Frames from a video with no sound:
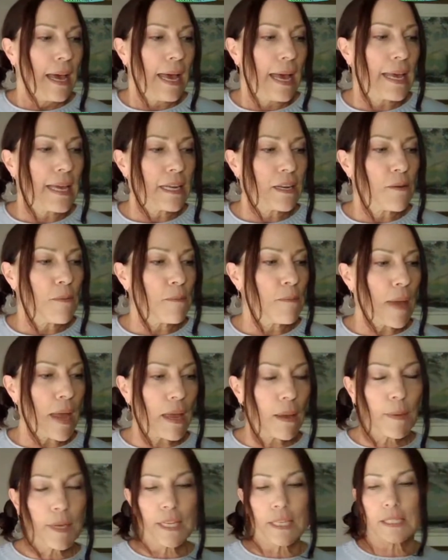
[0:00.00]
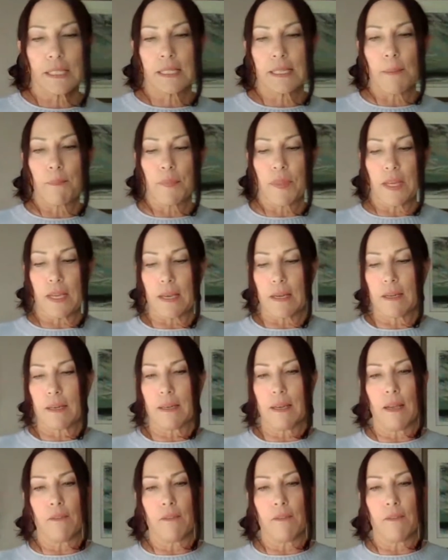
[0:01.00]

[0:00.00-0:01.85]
And maybe it's something,